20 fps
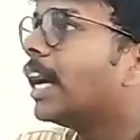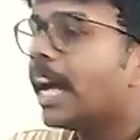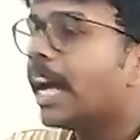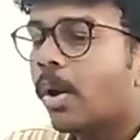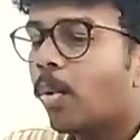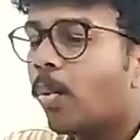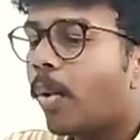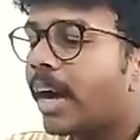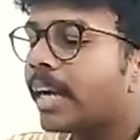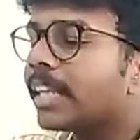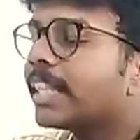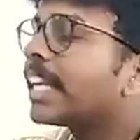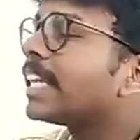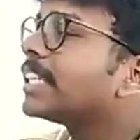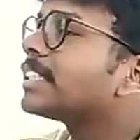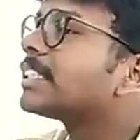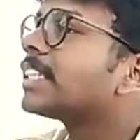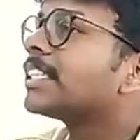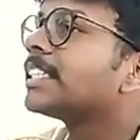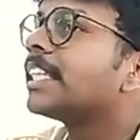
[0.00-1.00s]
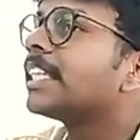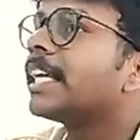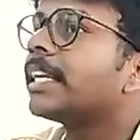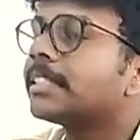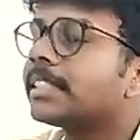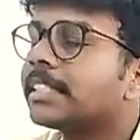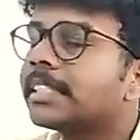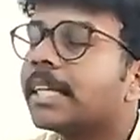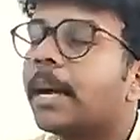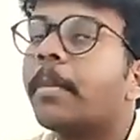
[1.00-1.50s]
One thing is
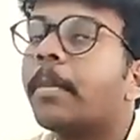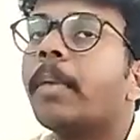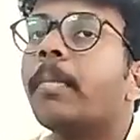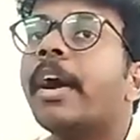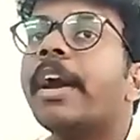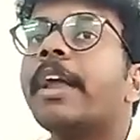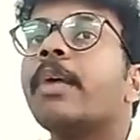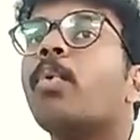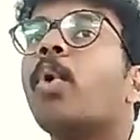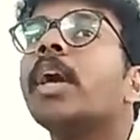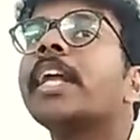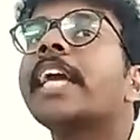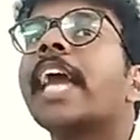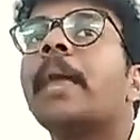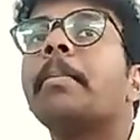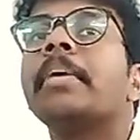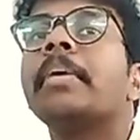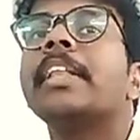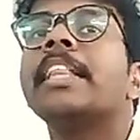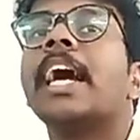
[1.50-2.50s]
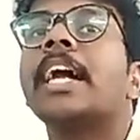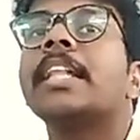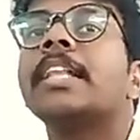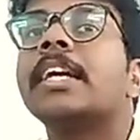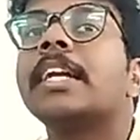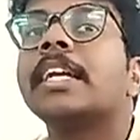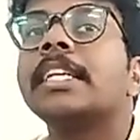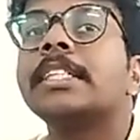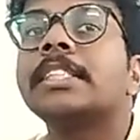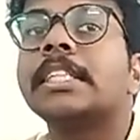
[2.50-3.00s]
stubble burning. What can be the other
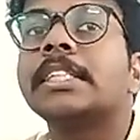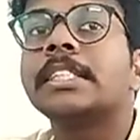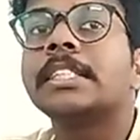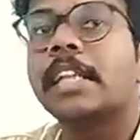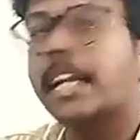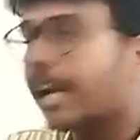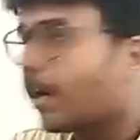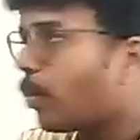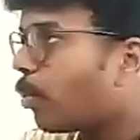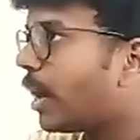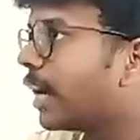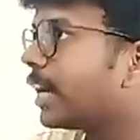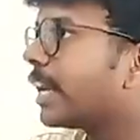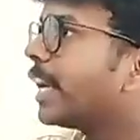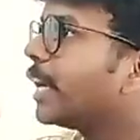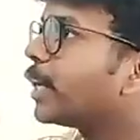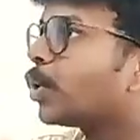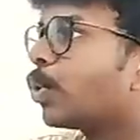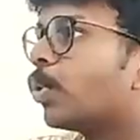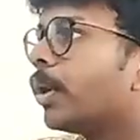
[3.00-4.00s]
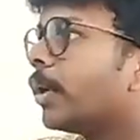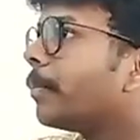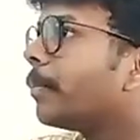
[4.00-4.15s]
reasons? One he told,